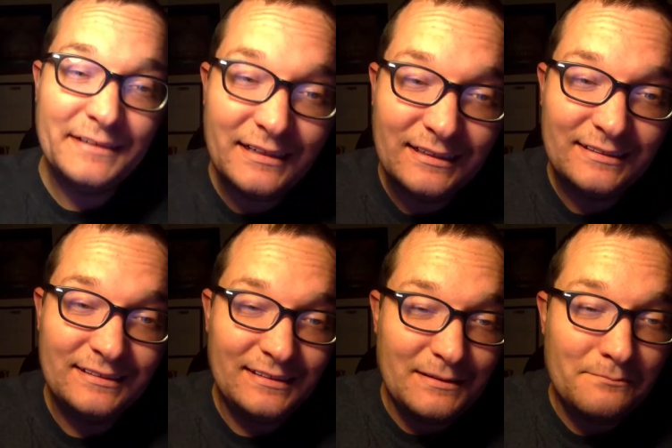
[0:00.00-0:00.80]
uh,
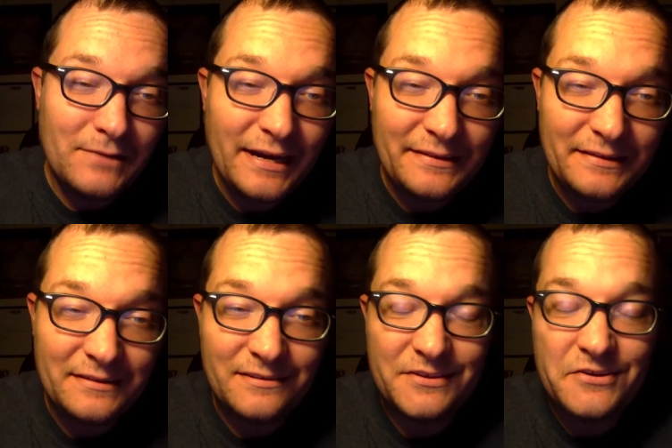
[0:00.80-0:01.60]
the man
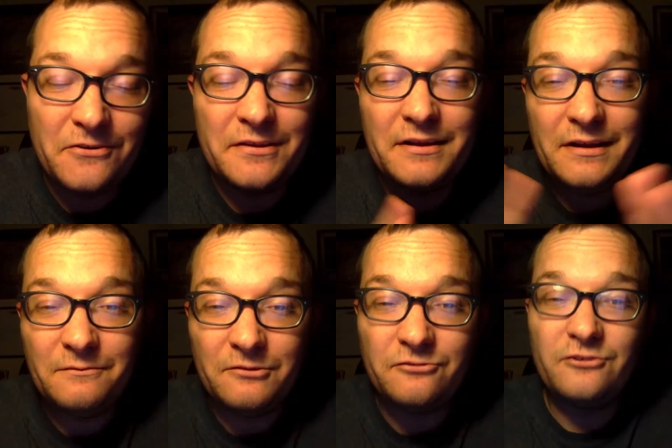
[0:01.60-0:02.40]
that started it
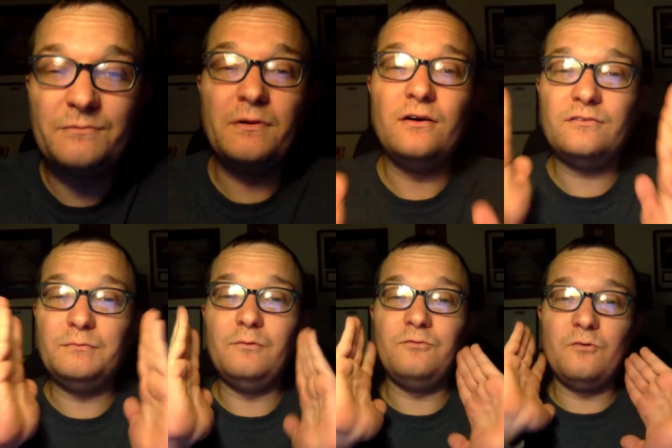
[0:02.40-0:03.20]
and was
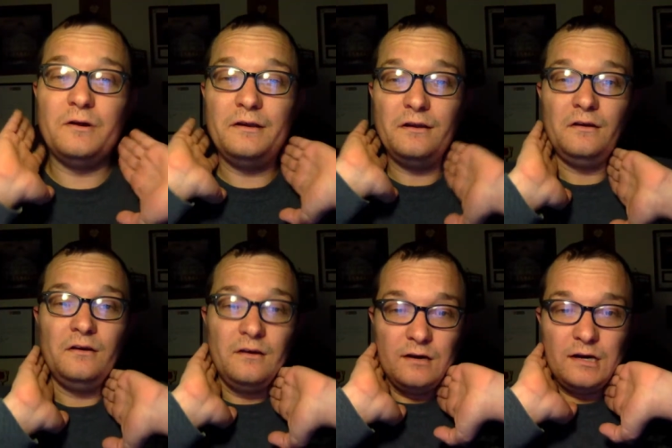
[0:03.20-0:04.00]
responsible for it
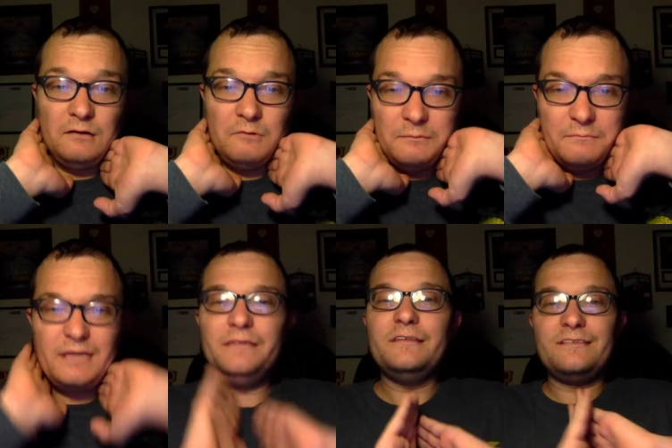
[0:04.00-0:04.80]
uh, would
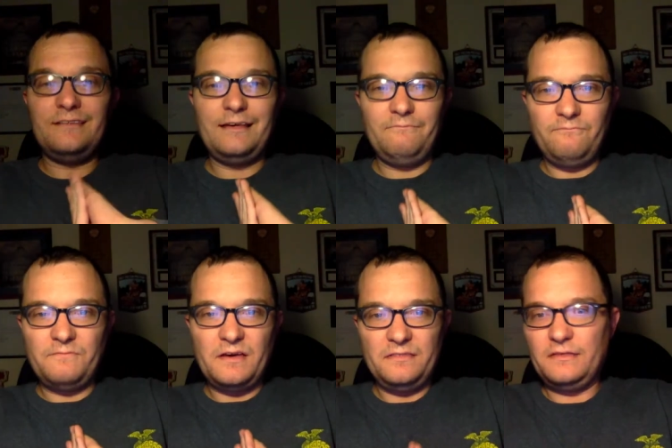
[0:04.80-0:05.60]
meet the same
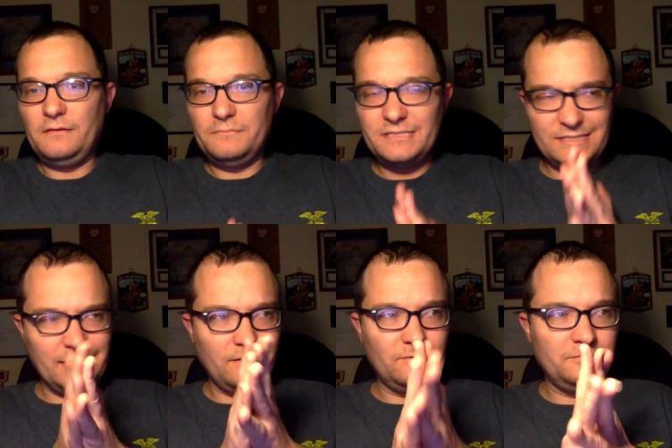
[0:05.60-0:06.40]
fate
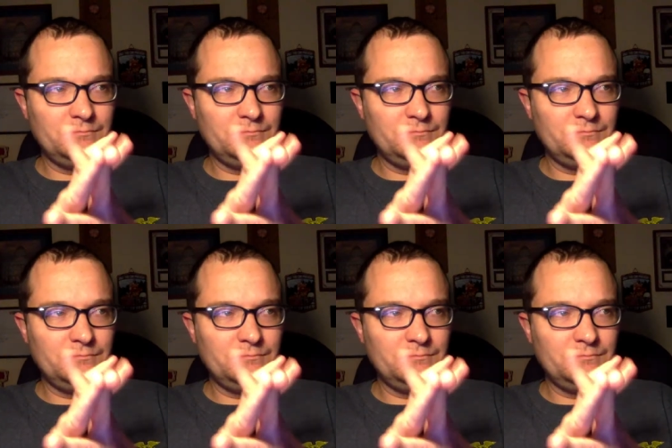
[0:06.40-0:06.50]
himself.